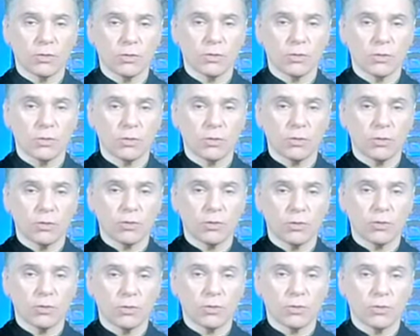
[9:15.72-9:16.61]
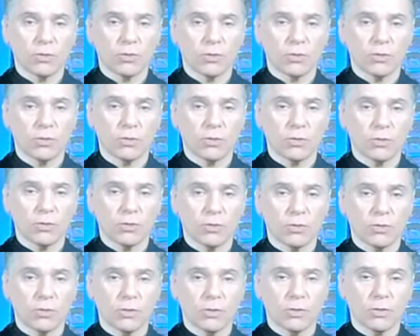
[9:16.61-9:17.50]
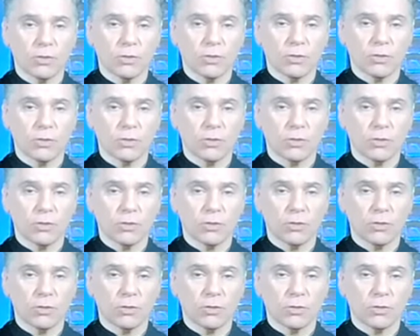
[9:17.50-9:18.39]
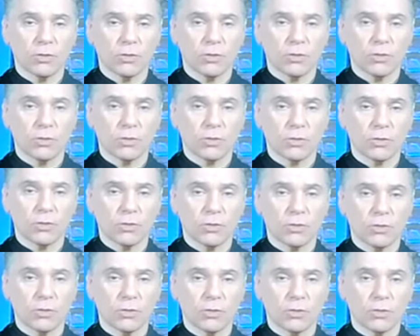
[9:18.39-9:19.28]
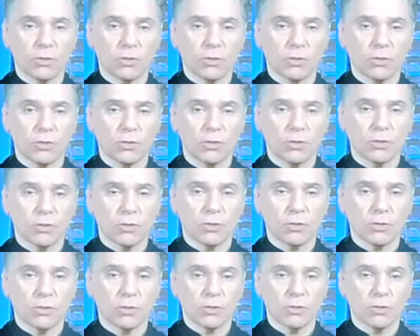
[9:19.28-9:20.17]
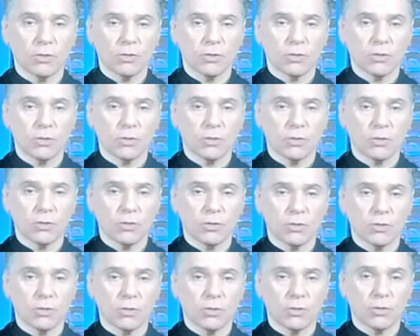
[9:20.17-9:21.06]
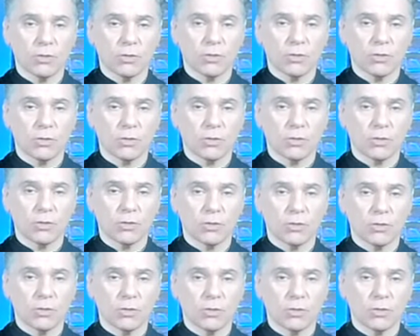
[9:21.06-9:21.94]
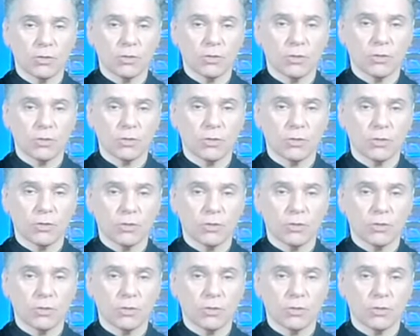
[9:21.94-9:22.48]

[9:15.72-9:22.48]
No words are spoken by the person on screen.